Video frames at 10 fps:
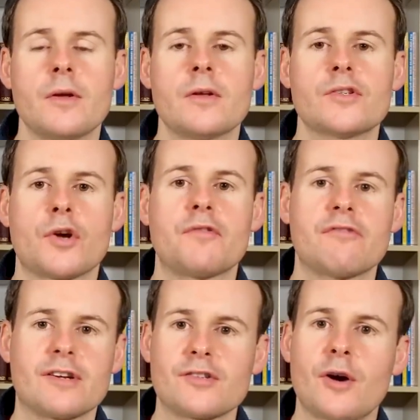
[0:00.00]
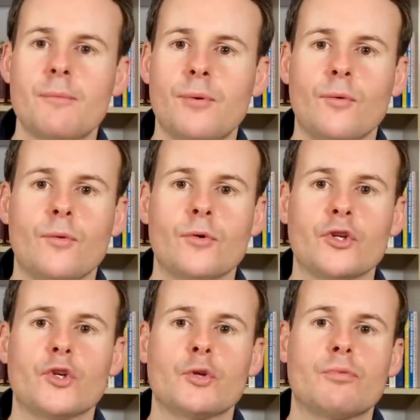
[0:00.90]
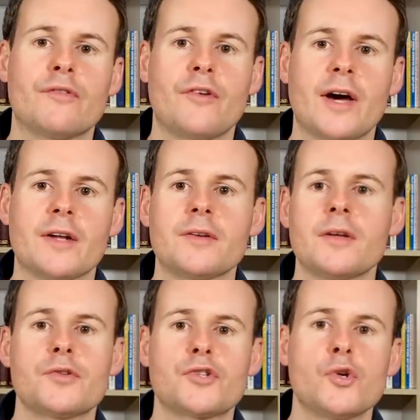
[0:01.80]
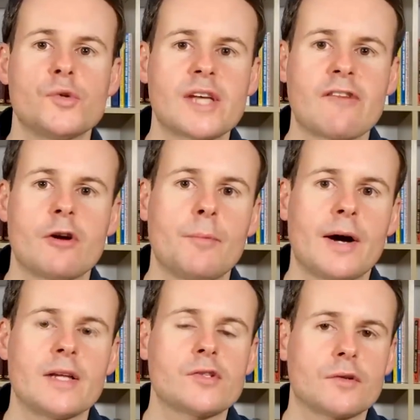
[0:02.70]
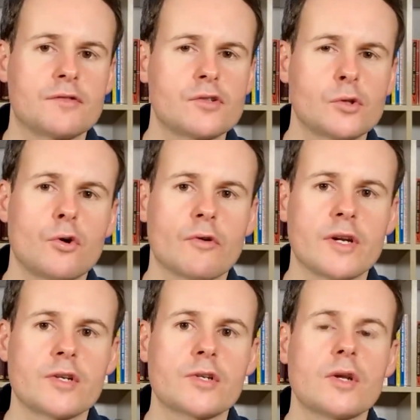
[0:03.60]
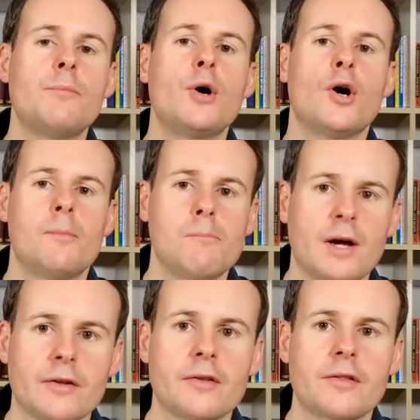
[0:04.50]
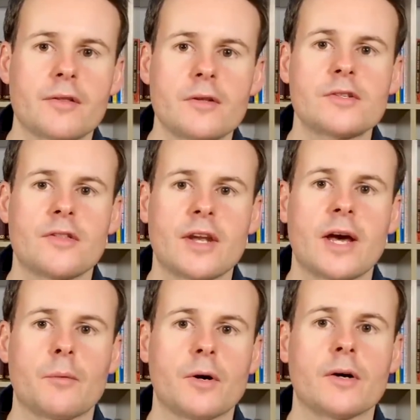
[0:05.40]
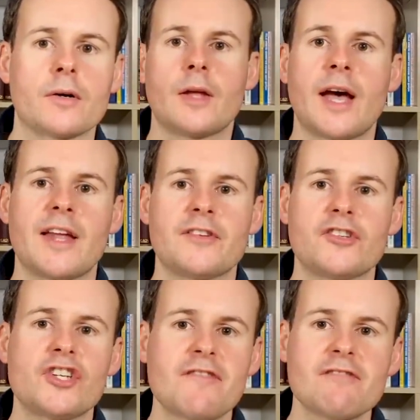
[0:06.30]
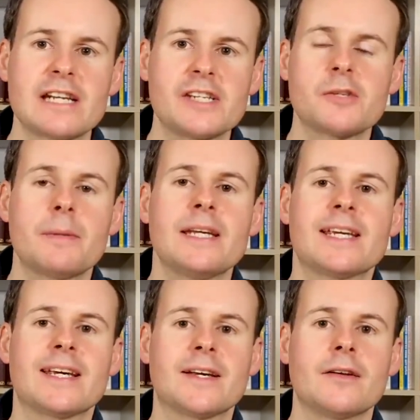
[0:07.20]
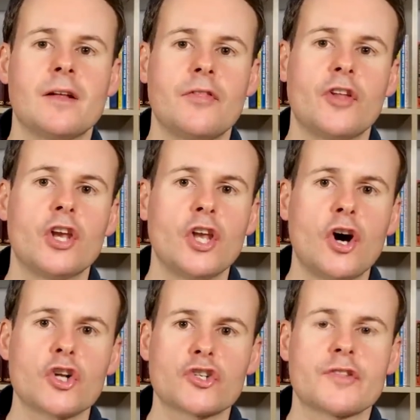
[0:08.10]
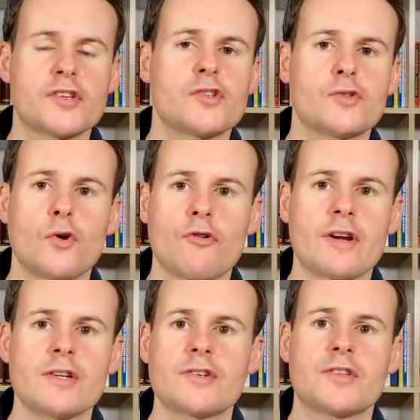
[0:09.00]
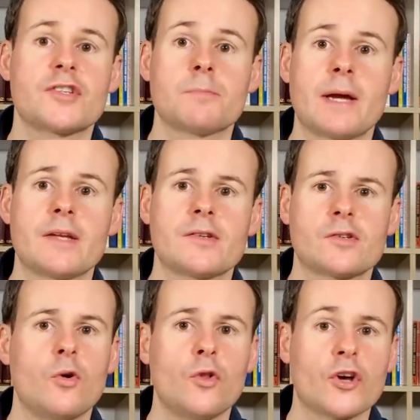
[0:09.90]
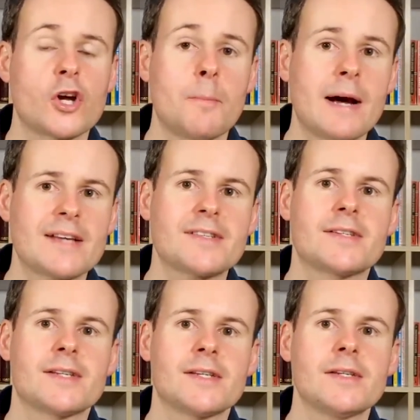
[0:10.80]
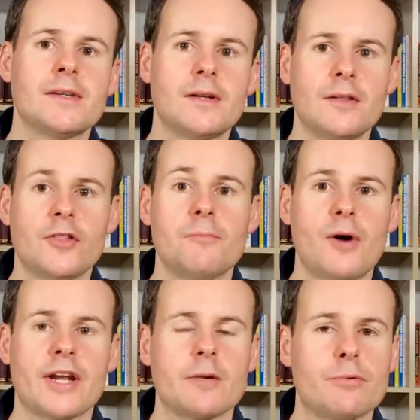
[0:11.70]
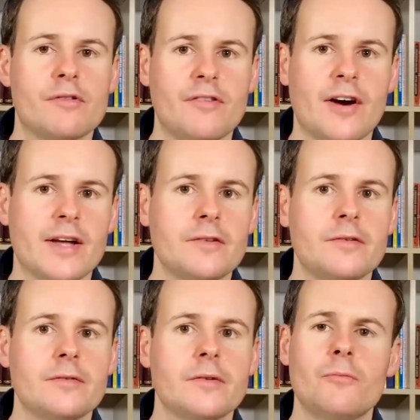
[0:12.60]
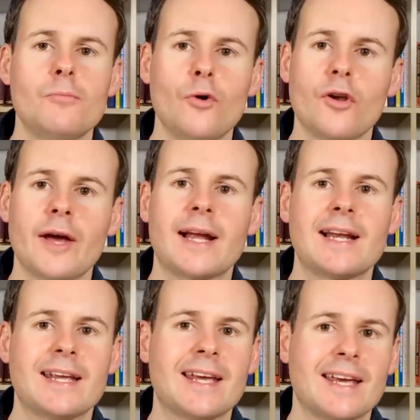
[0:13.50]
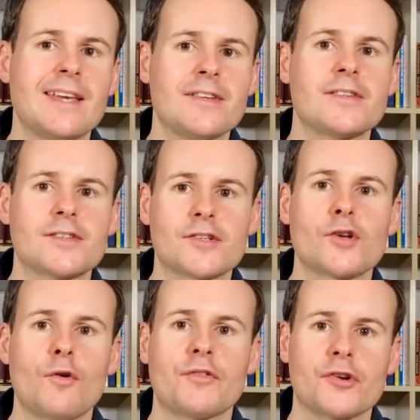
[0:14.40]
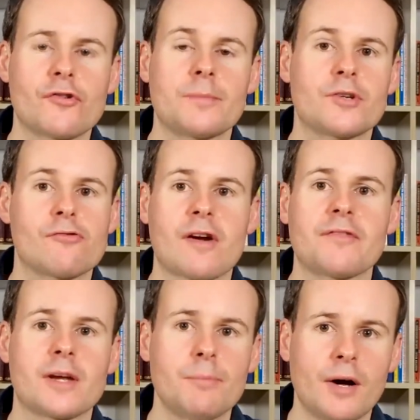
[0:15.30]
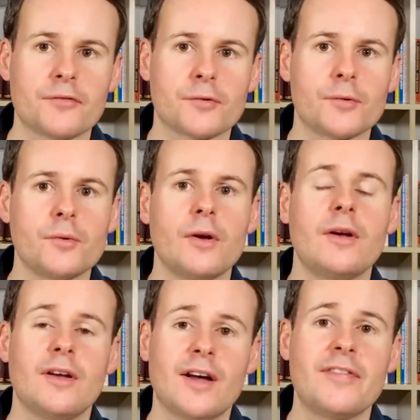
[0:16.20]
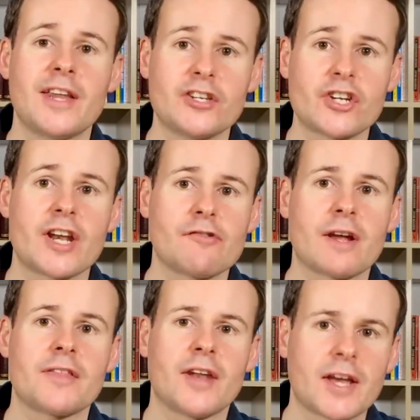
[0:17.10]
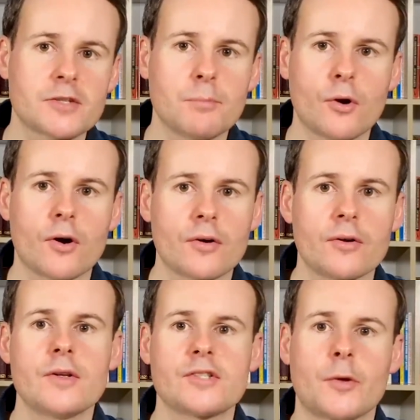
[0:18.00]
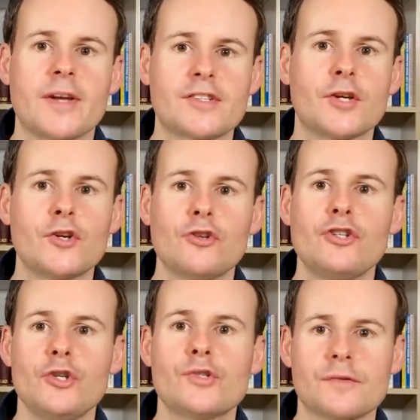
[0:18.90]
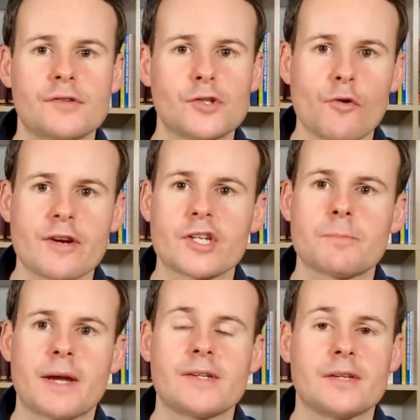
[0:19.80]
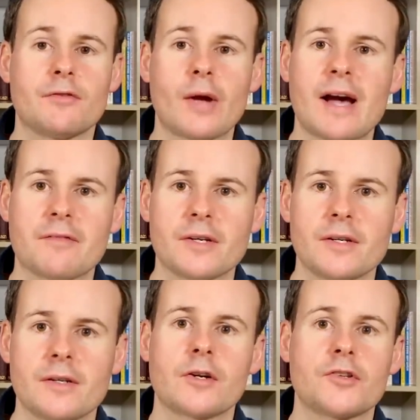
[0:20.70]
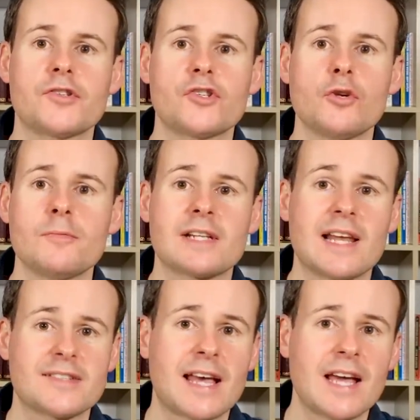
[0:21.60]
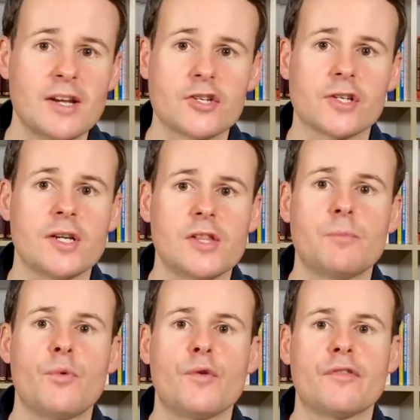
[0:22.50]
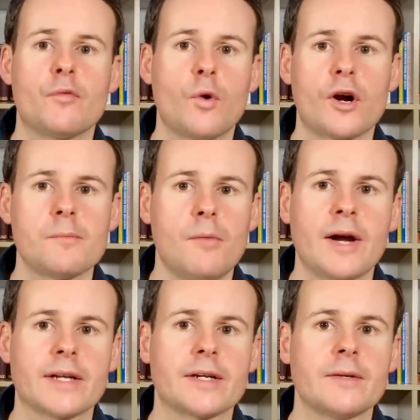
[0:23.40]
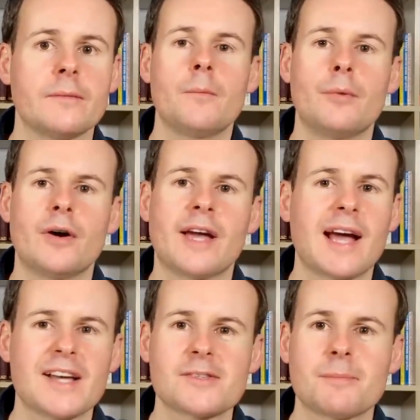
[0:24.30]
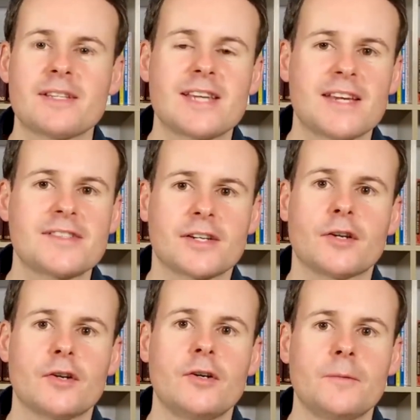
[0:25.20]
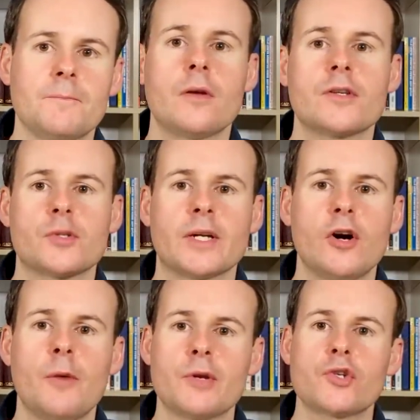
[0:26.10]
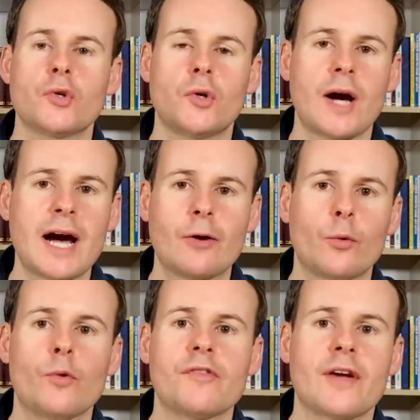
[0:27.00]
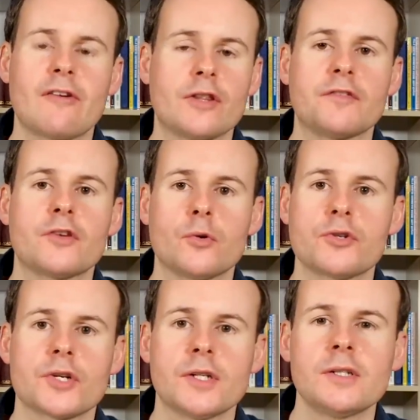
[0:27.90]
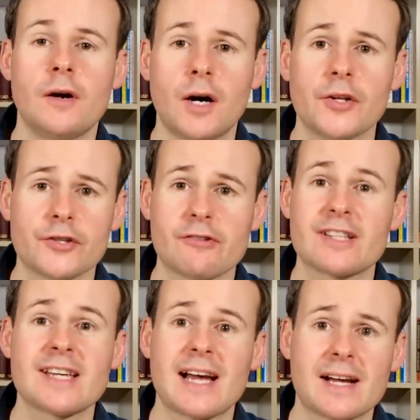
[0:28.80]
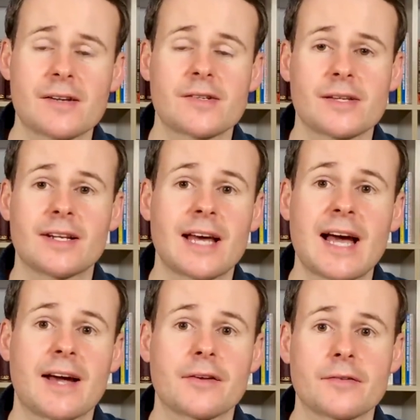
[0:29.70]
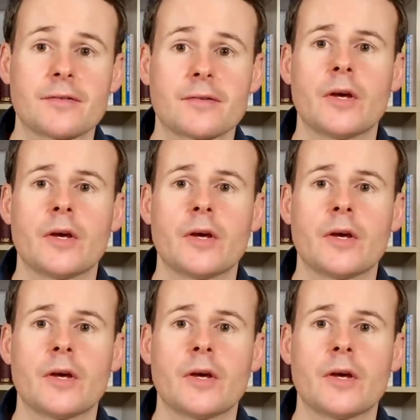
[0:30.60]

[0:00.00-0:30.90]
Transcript: So for example, you could provide 2 terabytes of storage per month to the network. And generally speaking, the larger the storage, the space, or the capacity the miner provides, the more likely it is to solve the cryptographic puzzle and then generate the next block. So it's a good use of storage space if you have it, consumes less energy than proof of work mining, but it hasn't been tested a lot, so we can't be sure how it will fare in the future under attacks and hacks.